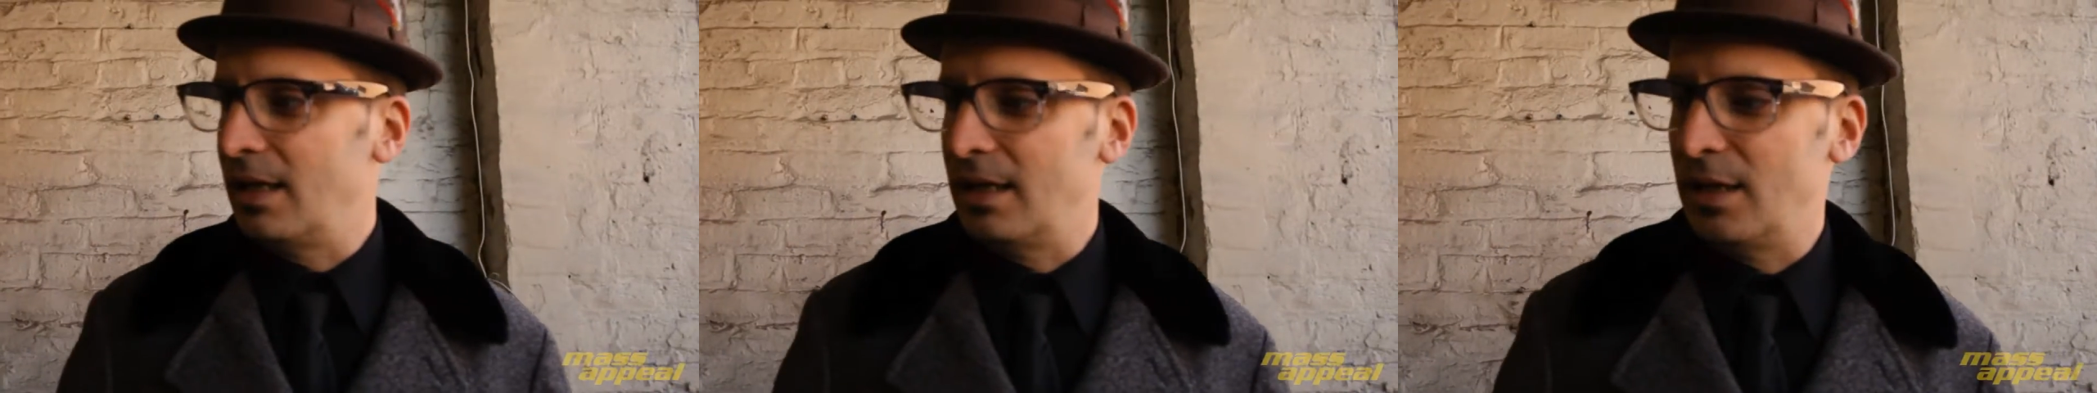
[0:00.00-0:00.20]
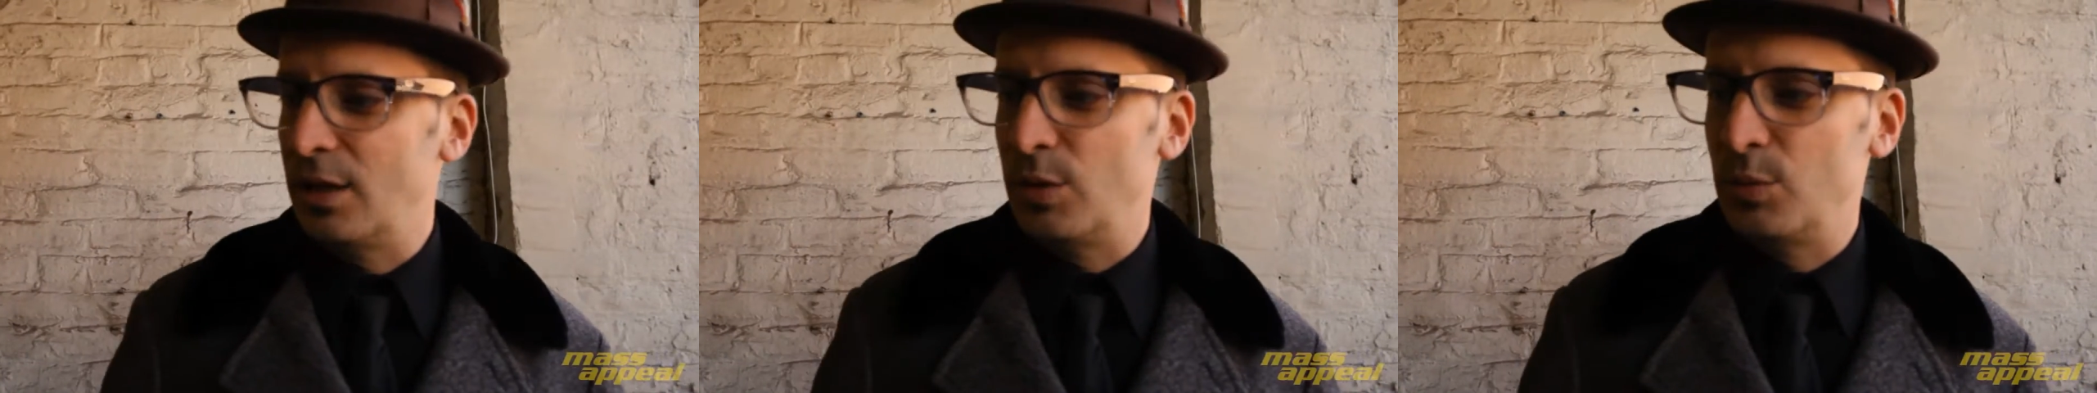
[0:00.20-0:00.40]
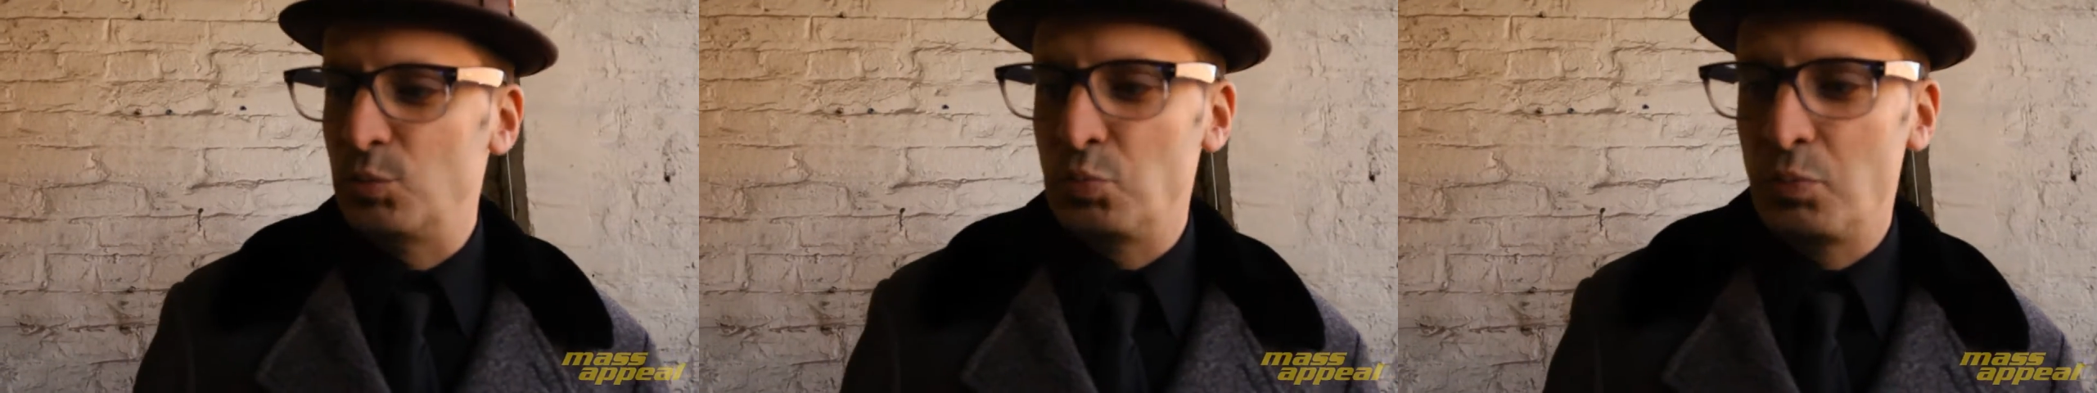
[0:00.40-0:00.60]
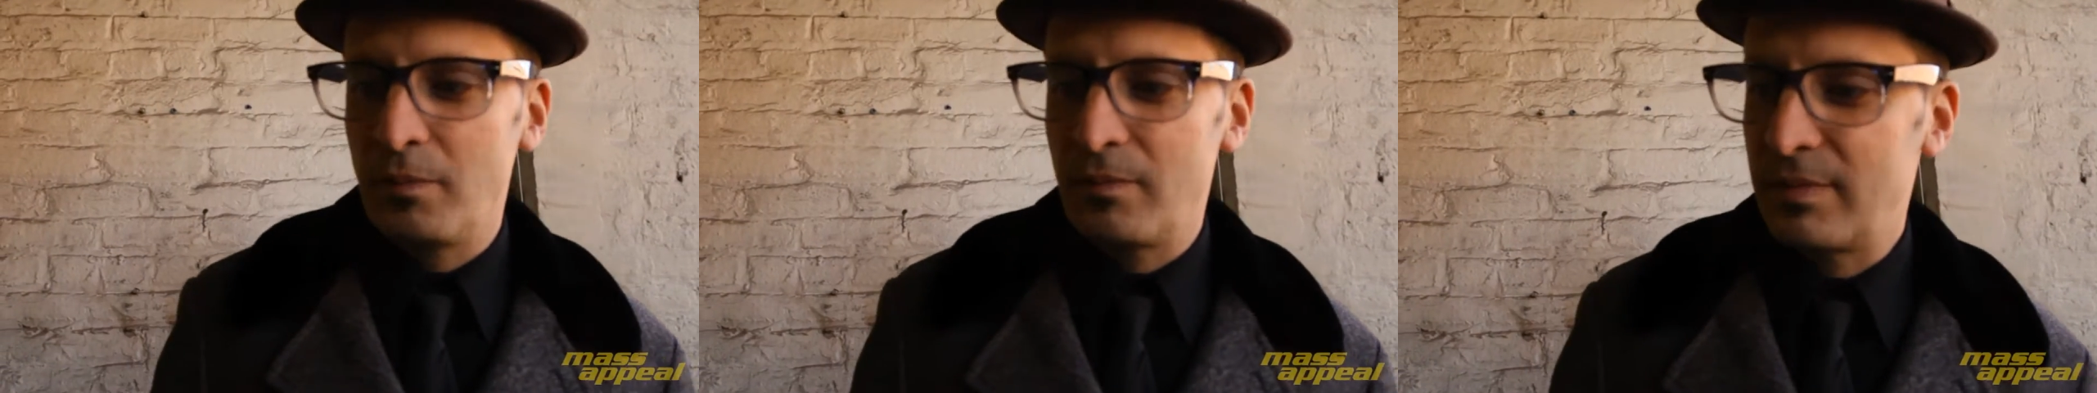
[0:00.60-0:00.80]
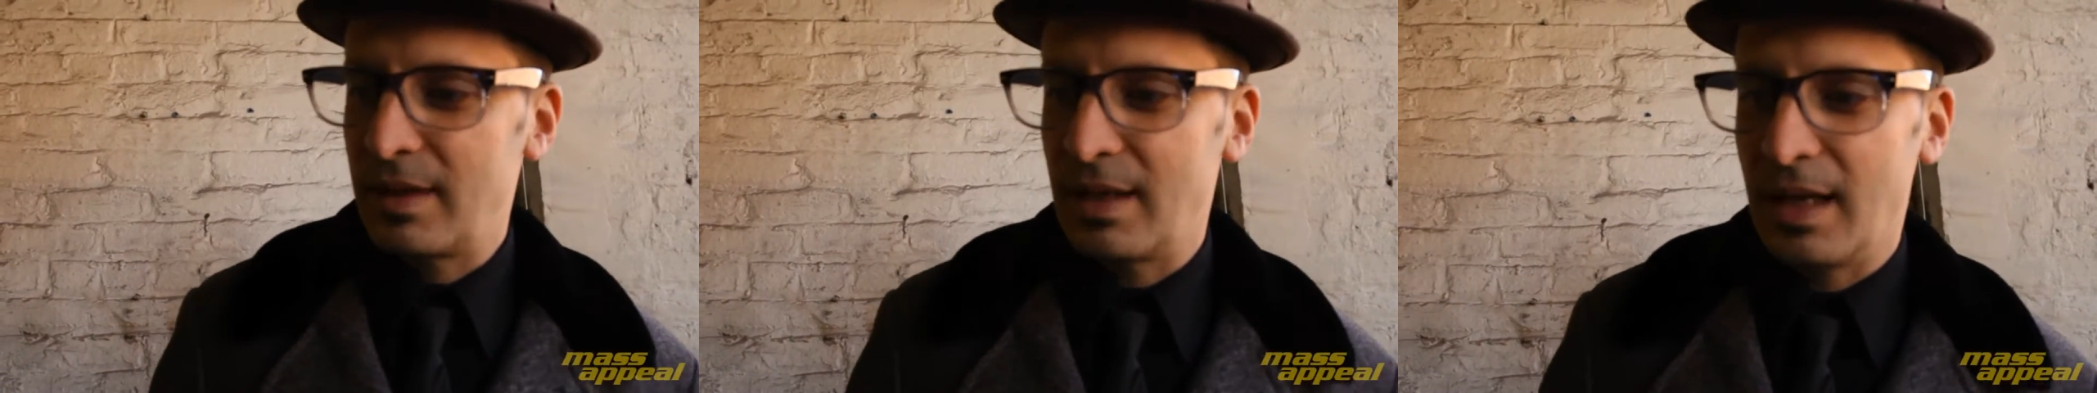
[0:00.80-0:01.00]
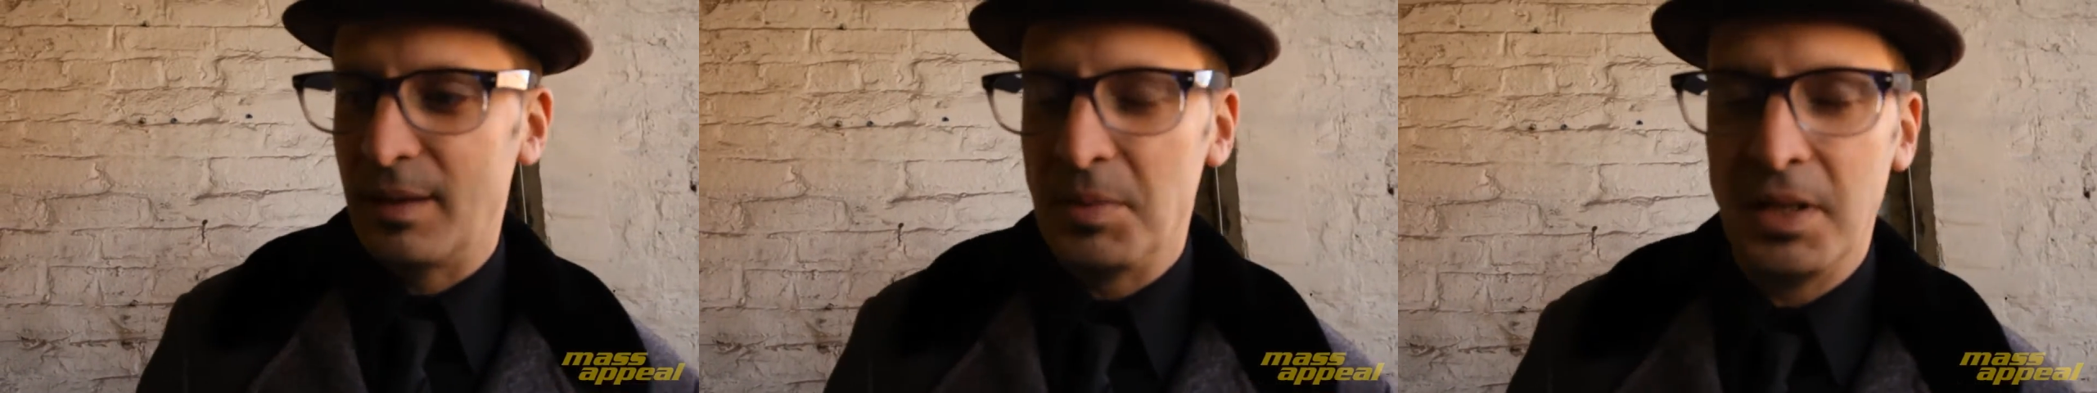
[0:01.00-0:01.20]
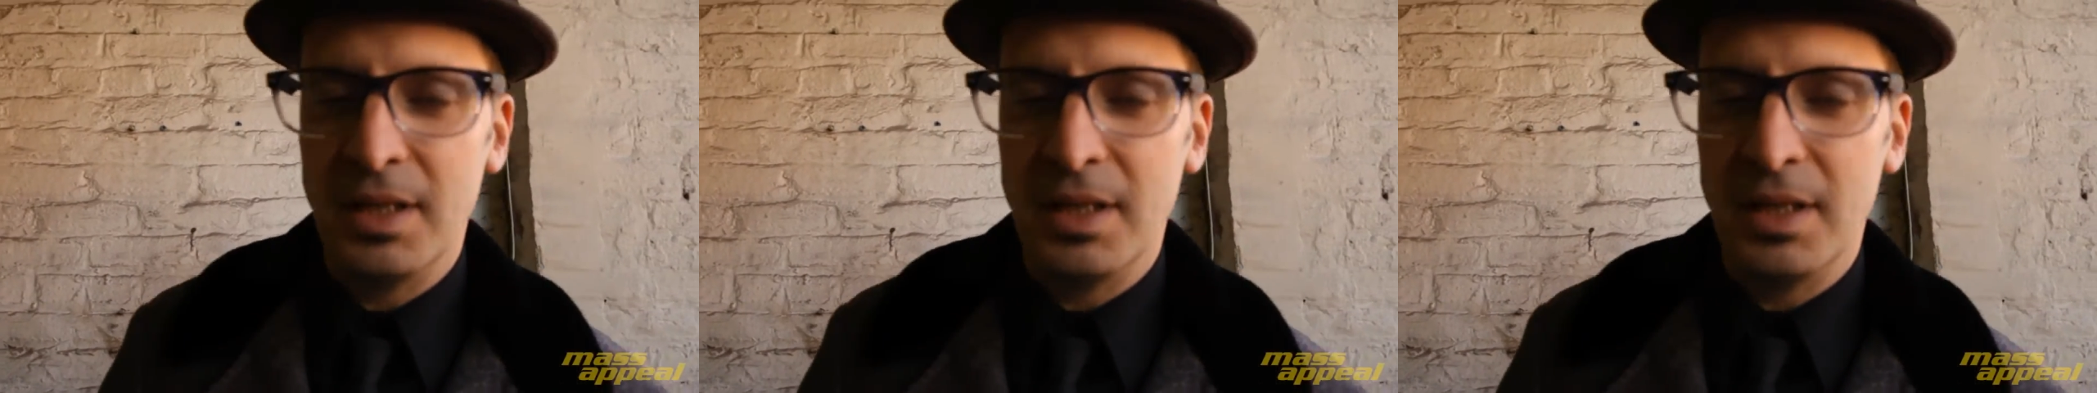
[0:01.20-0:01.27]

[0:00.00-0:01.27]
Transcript: I'm